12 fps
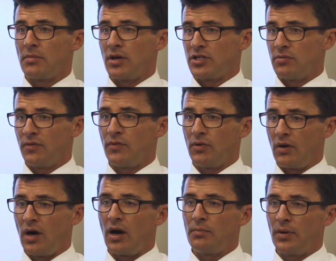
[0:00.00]
I mentioned before,
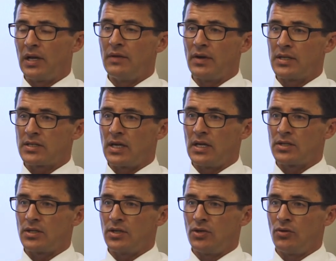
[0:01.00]
I believe it's
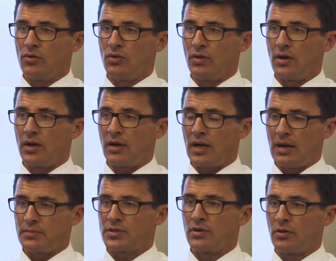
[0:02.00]
your
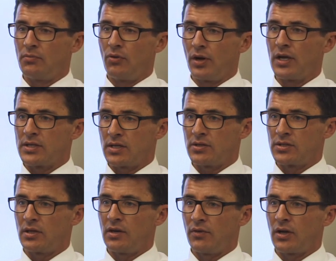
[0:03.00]
absolute brilliance at
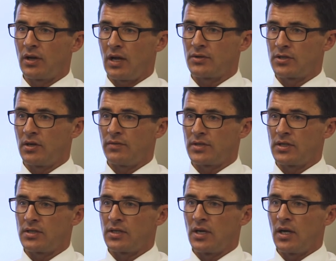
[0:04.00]
delivering cloud
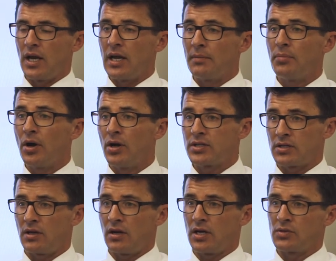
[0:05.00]
services in a
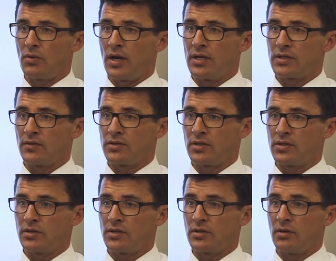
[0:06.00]
personalised ways to
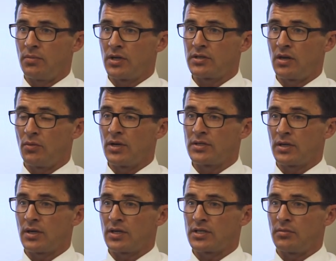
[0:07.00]
the
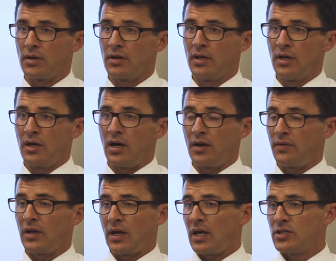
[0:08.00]
customer. I
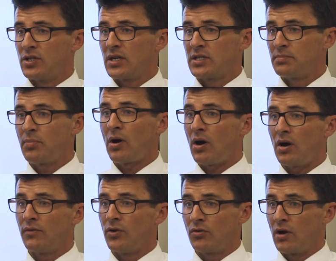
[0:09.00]
think HCS is part
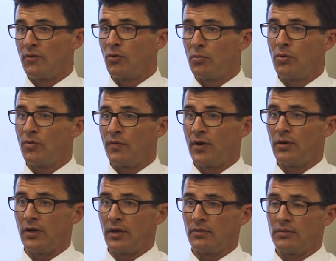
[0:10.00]
of your overall
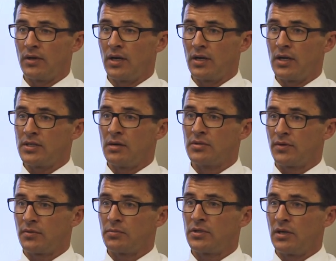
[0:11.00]
portfolio in terms
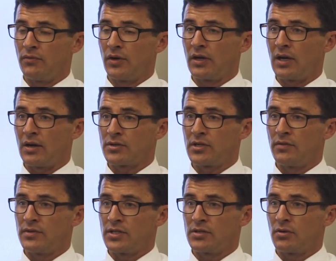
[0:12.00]
of delivering cloud
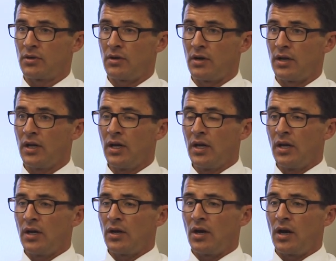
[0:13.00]
services to a client.
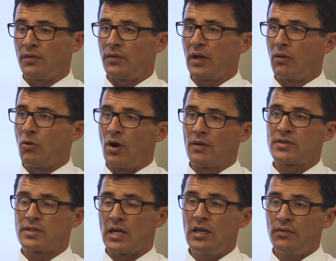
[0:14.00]
I think what I've
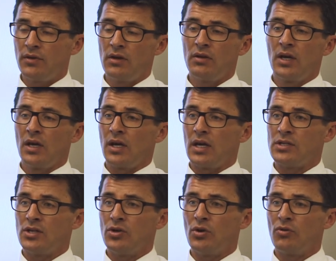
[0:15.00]
seen of you is
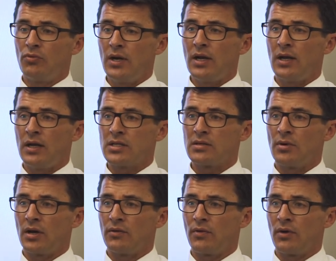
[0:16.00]
that you're really
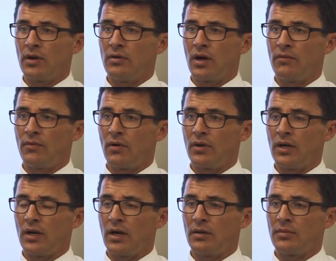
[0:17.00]
intimate and very
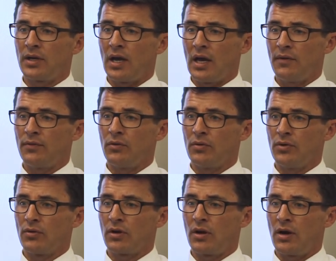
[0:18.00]
careful with
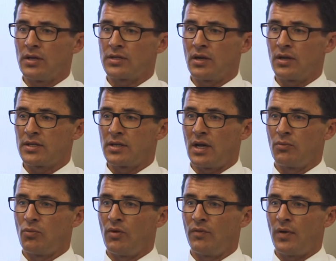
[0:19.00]
your clients to understand
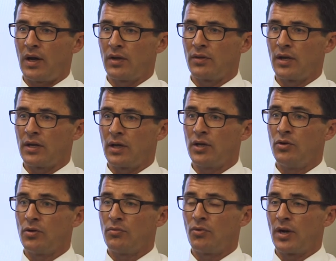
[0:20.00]
what value that you
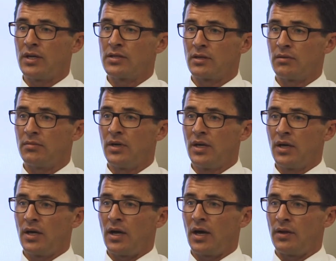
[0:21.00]
can bring to them
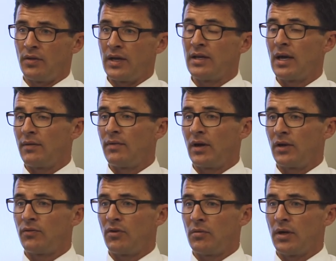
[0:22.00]
and that they get value
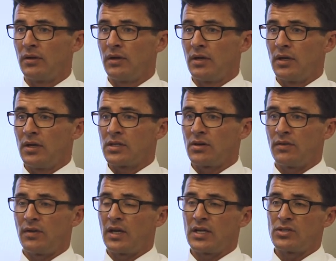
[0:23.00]
from it. So I
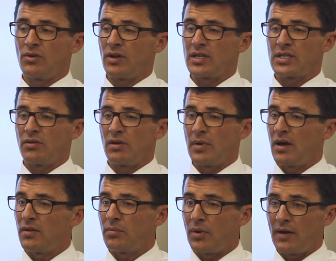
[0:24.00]
think it's not necessarily
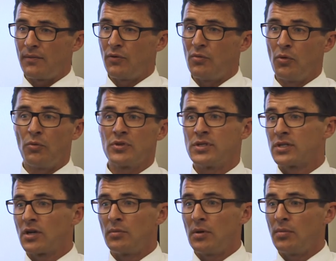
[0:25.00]
about the platform,
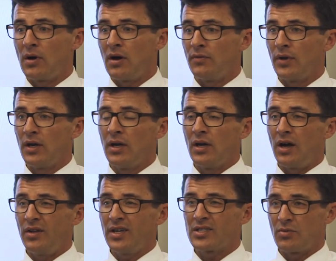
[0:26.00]
Cisco being part of it. I
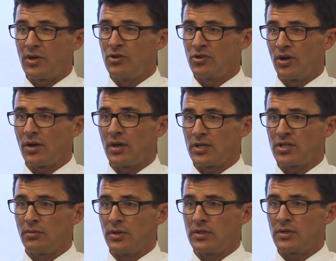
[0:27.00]
think it's the way you treat your
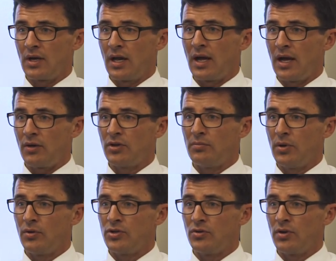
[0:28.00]
customers and how you
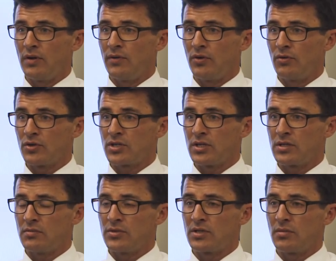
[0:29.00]
build your
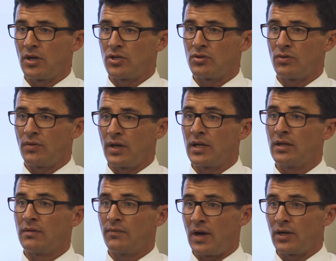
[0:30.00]
systems to make sure that they get
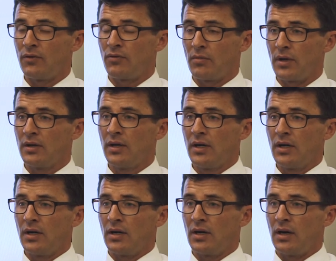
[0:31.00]
value from it
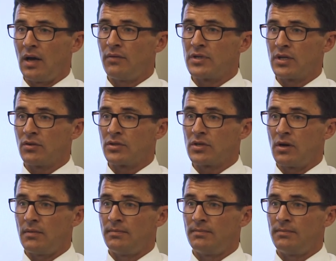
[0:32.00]
every single time.